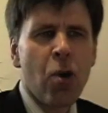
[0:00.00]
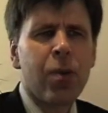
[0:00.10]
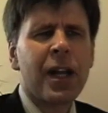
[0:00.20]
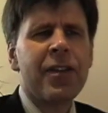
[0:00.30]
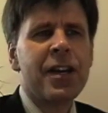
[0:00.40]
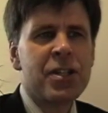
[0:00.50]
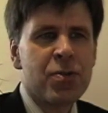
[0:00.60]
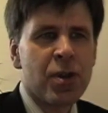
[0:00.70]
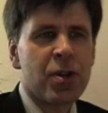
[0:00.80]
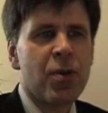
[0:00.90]
Well, I think
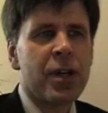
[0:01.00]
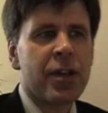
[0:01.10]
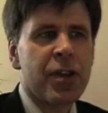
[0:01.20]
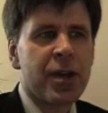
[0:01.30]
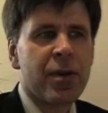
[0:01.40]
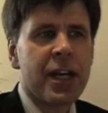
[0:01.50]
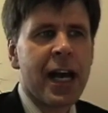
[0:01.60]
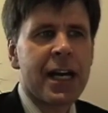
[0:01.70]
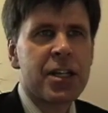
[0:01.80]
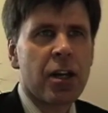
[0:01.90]
dual coding theory
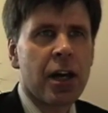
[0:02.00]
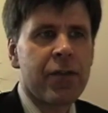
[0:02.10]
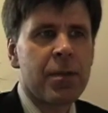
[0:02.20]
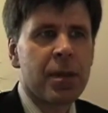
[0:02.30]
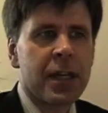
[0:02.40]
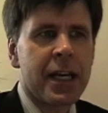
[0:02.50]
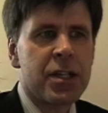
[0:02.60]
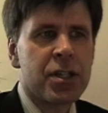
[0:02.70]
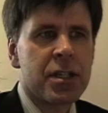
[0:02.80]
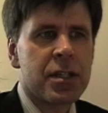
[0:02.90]
has a lot of
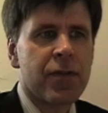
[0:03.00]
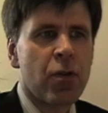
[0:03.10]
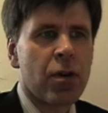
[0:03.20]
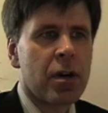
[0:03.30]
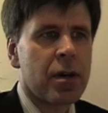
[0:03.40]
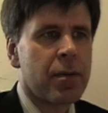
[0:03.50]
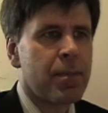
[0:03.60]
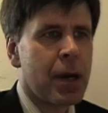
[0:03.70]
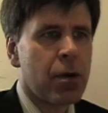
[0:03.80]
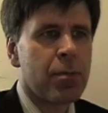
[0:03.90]
implications for
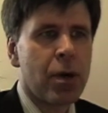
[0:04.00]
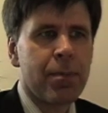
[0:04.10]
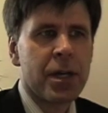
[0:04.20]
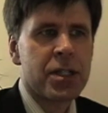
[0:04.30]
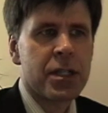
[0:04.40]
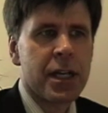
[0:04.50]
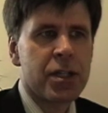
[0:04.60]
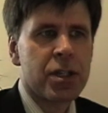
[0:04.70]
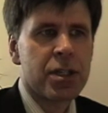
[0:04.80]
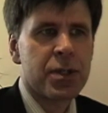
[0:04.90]
PowerPoint
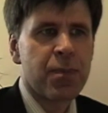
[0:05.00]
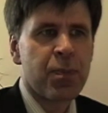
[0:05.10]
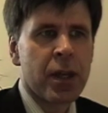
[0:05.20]
presentations.